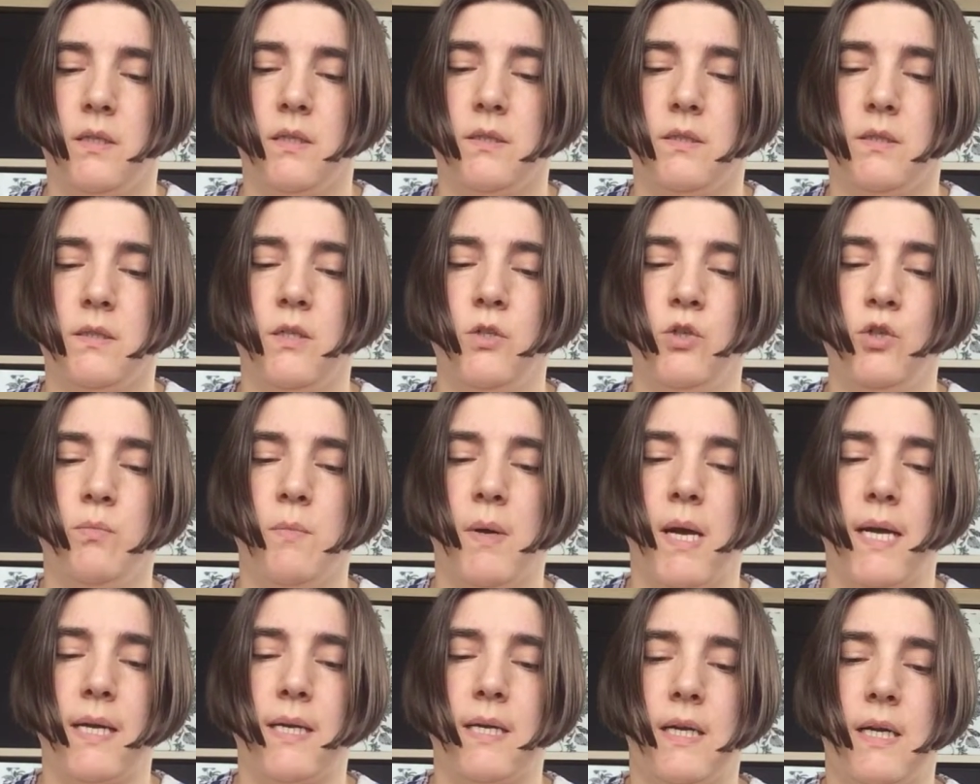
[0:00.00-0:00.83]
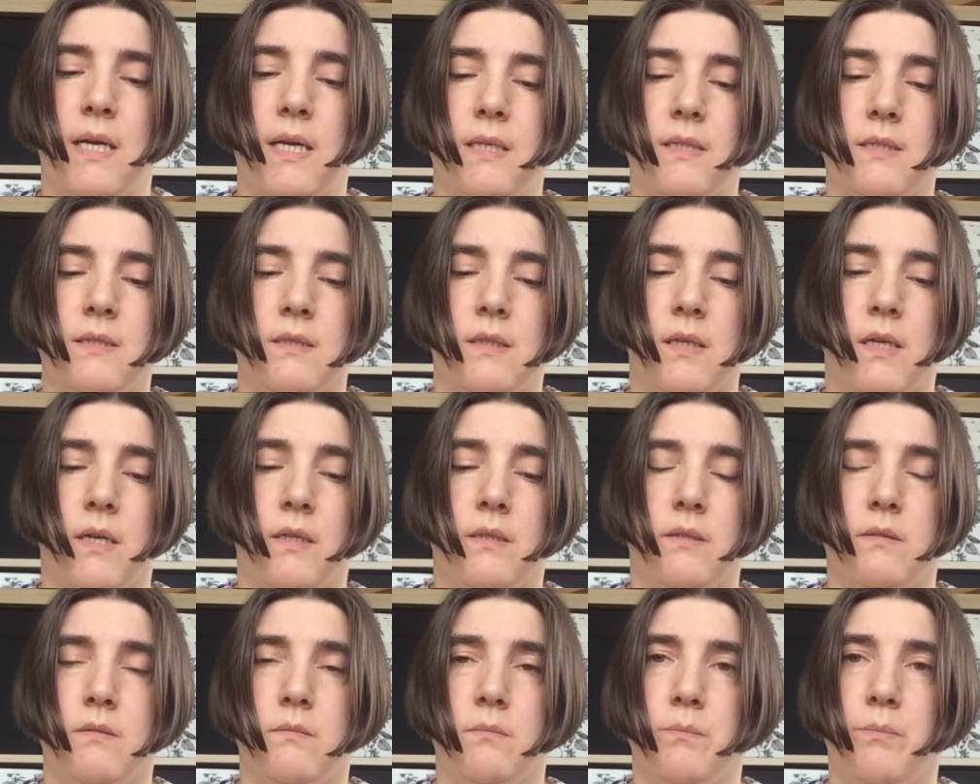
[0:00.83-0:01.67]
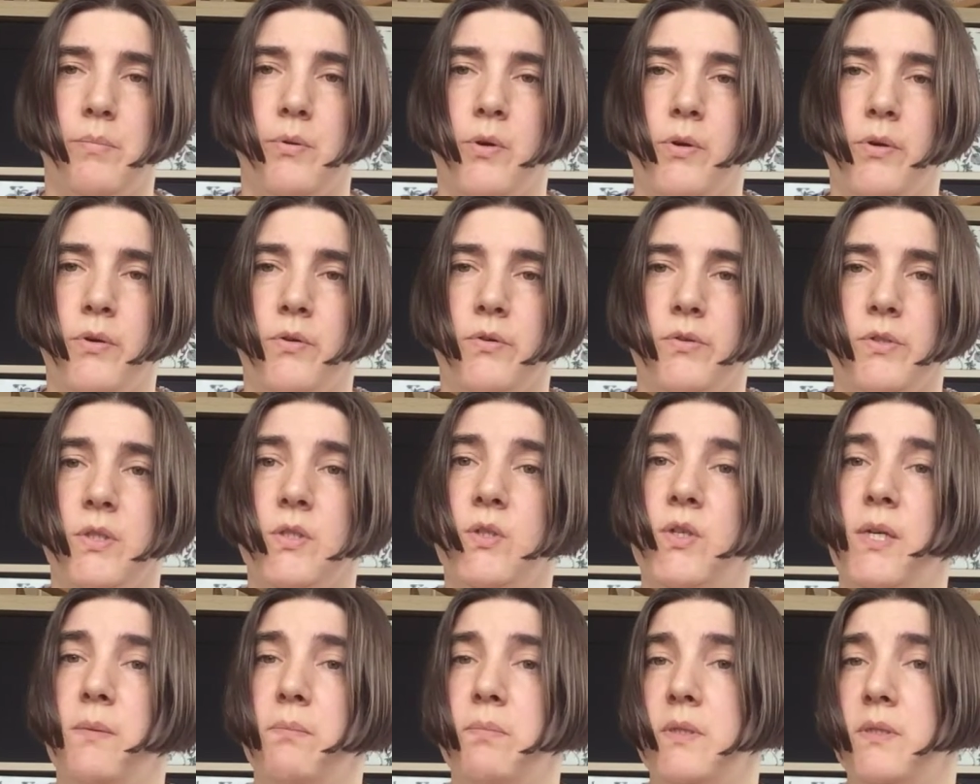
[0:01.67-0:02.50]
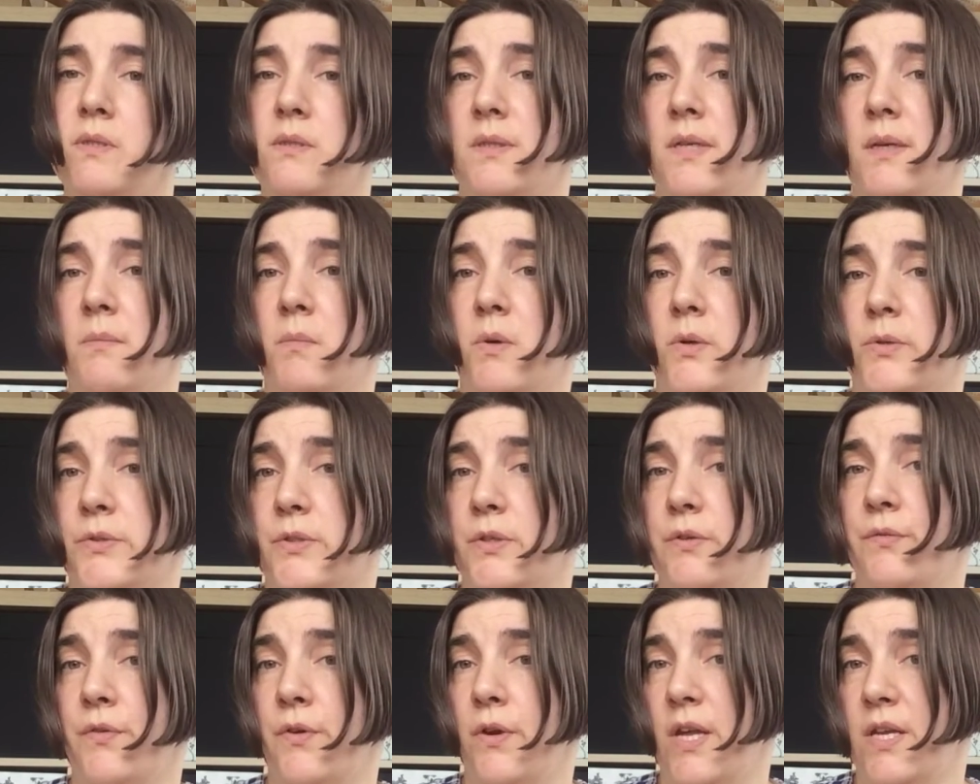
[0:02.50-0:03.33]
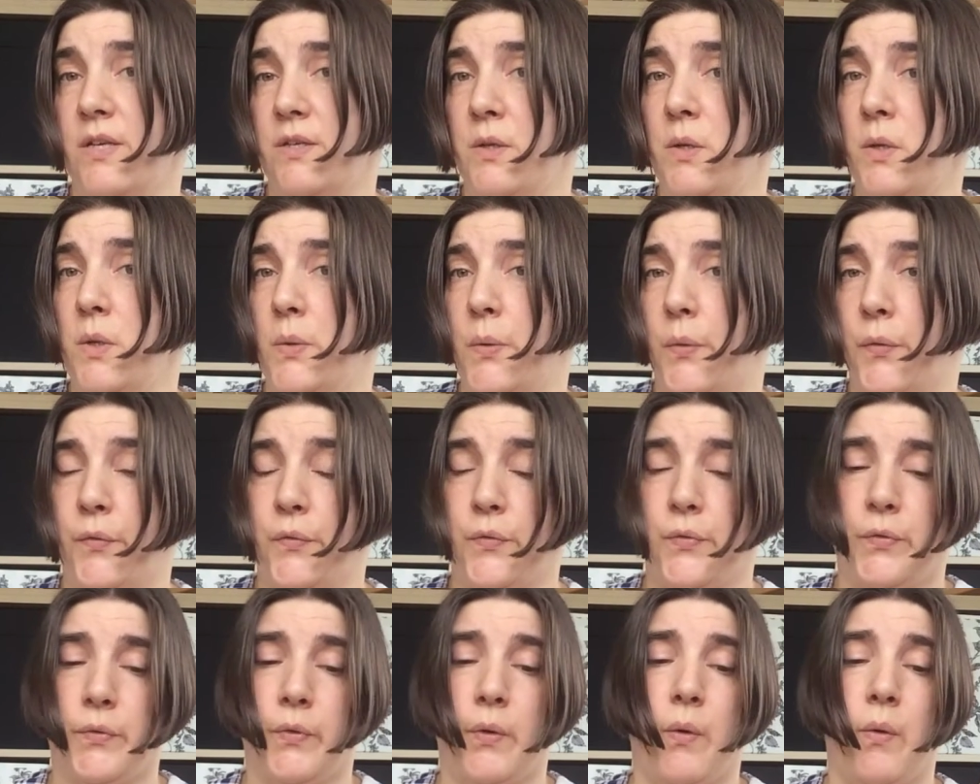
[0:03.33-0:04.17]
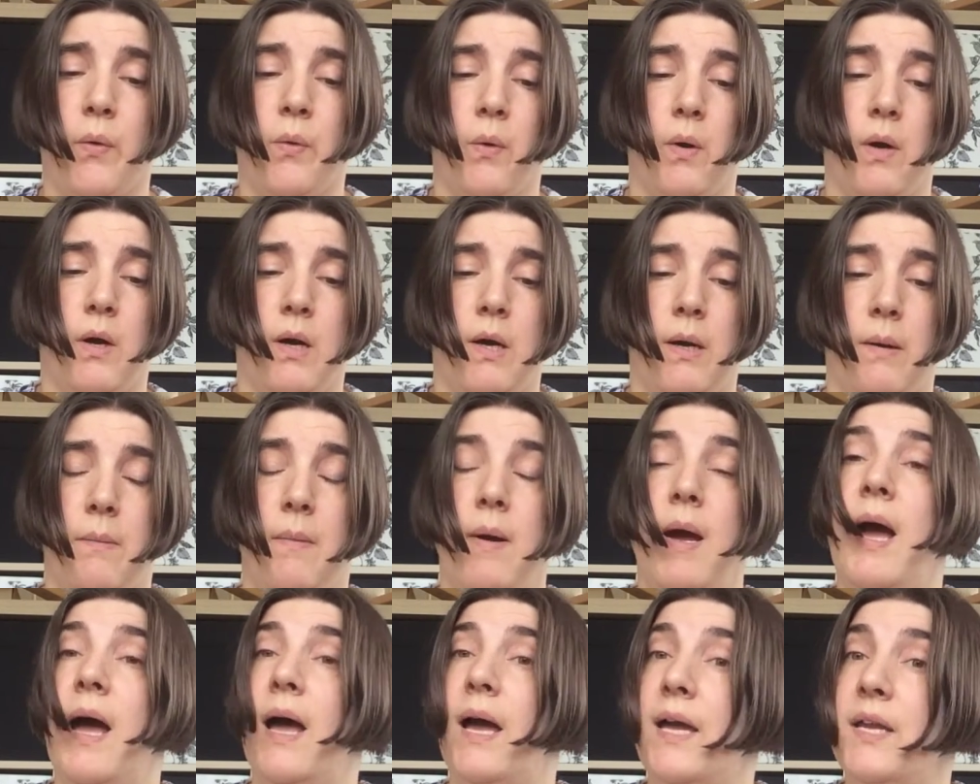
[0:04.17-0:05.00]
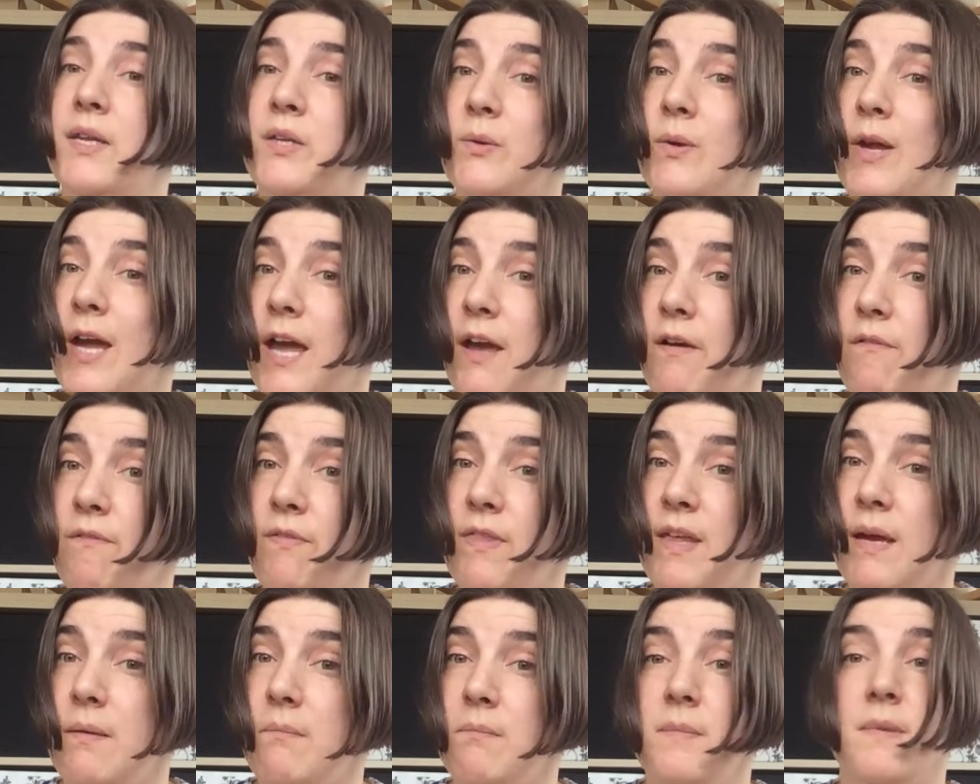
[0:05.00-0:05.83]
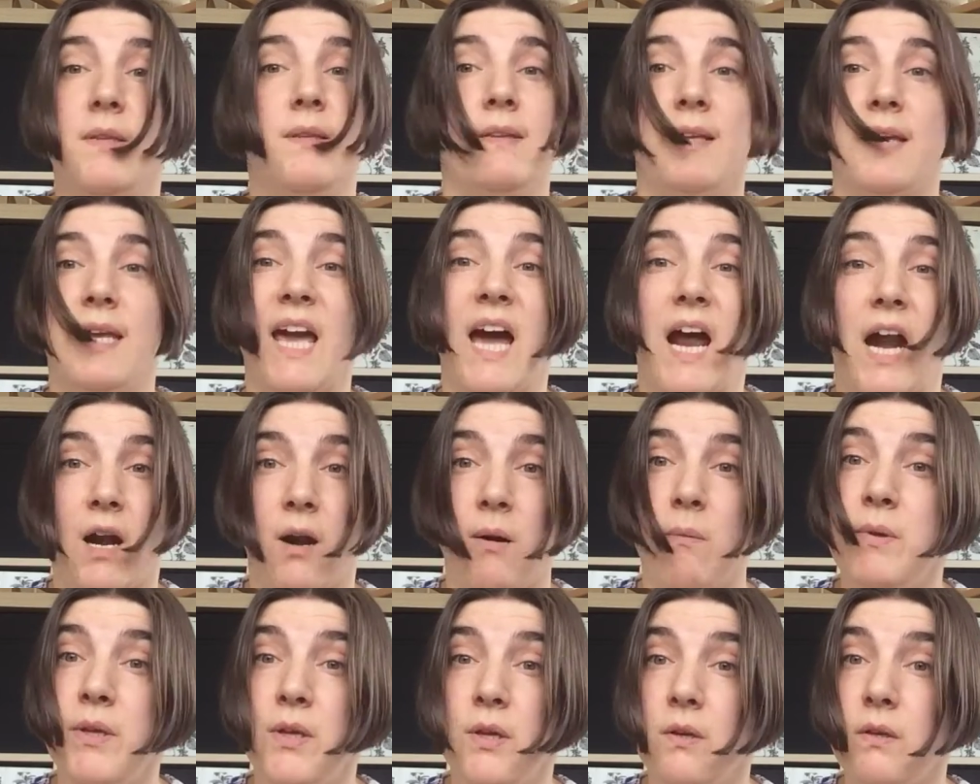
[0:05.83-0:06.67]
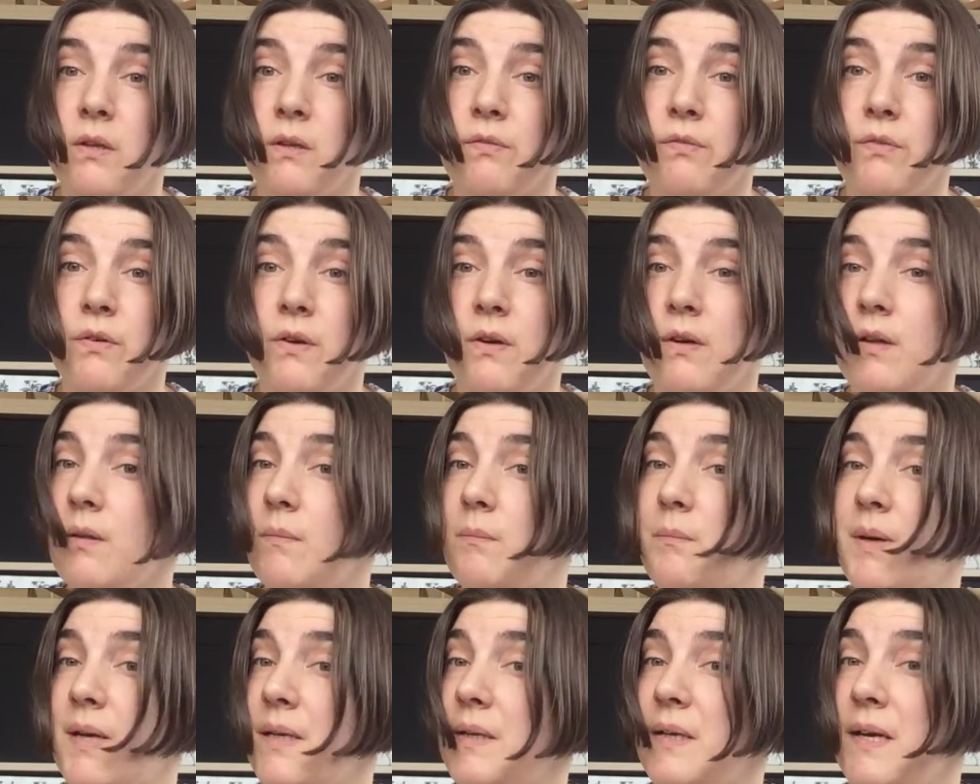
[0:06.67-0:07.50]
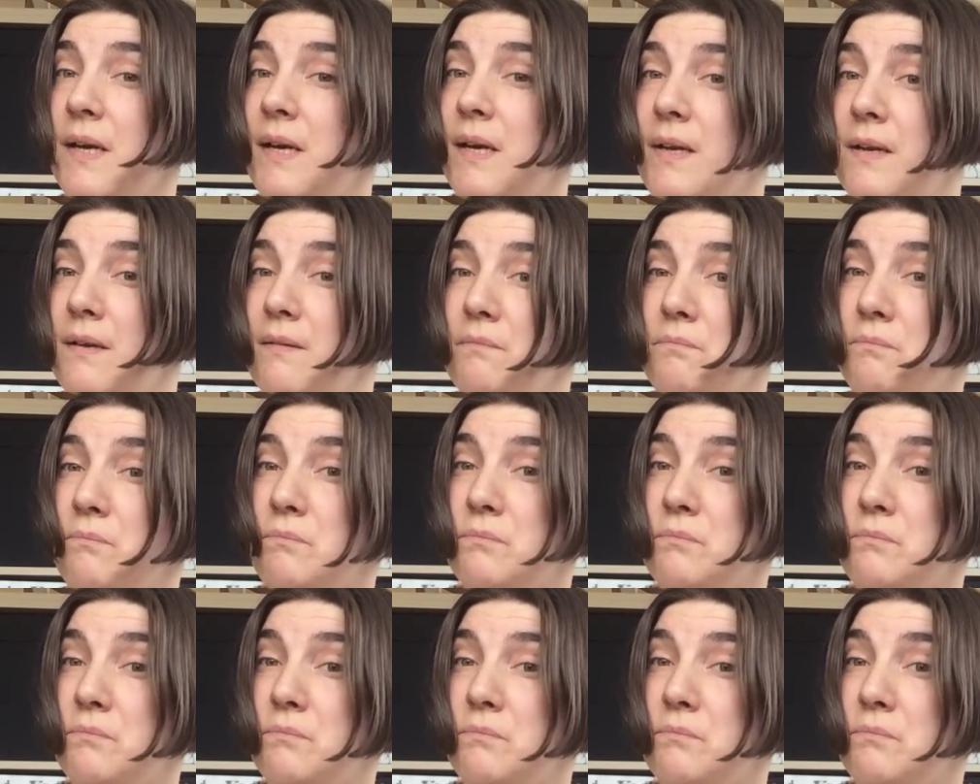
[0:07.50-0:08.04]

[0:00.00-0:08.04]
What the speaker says: stitch markers and progress keepers I mostly forget to use. So I do have them, they are beautiful, but I